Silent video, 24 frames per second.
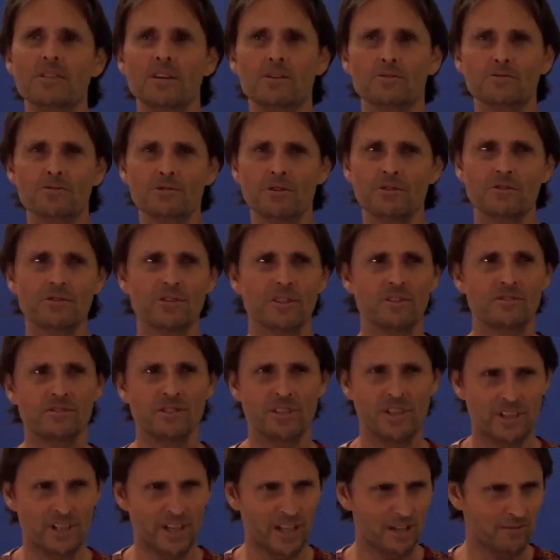So truth
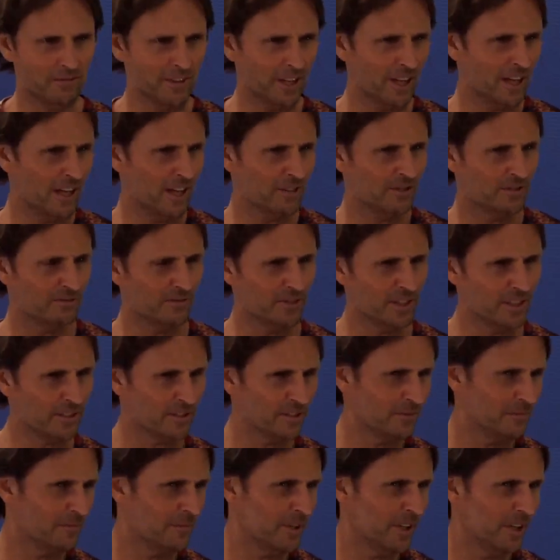is going to have a large
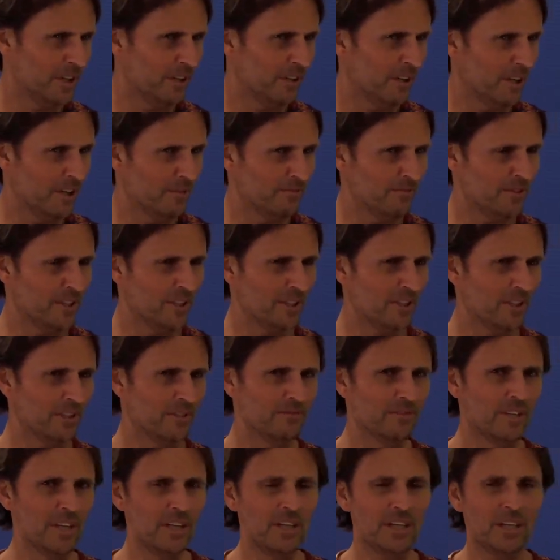effect on my life
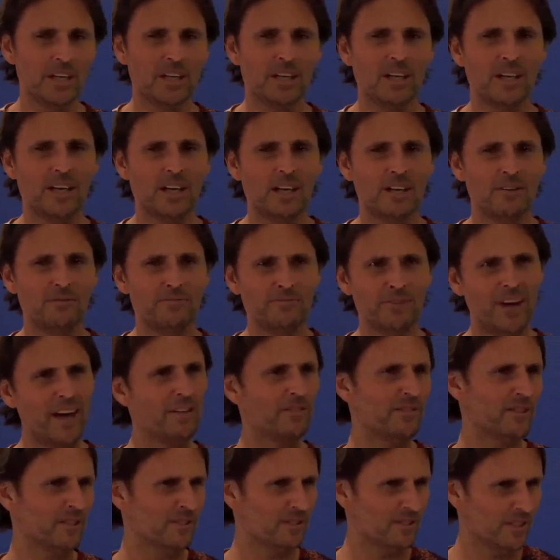there. Mm-hmm.
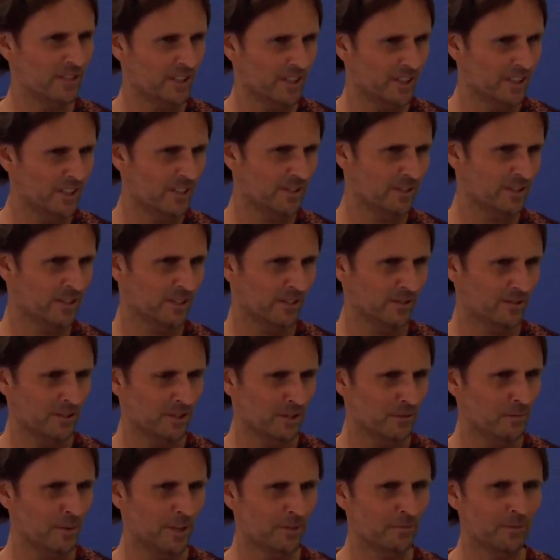Faith is a
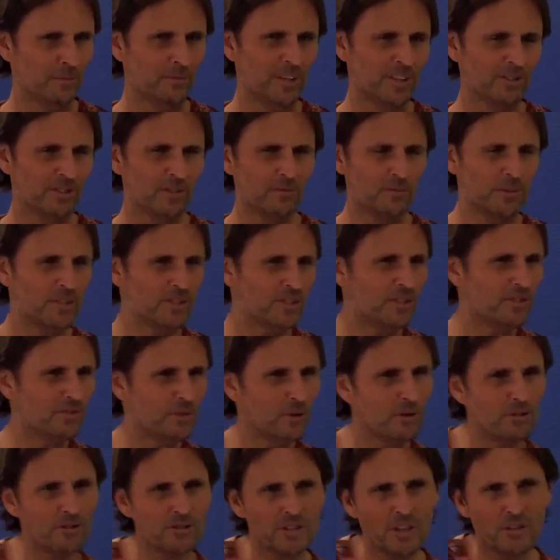third one we mentioned, which
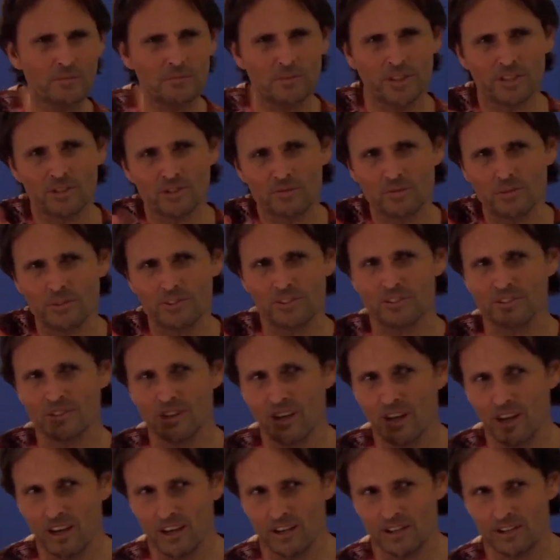is also mixed with
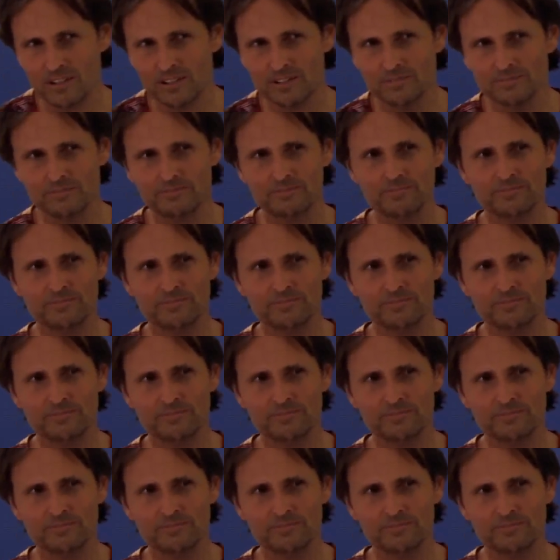desire.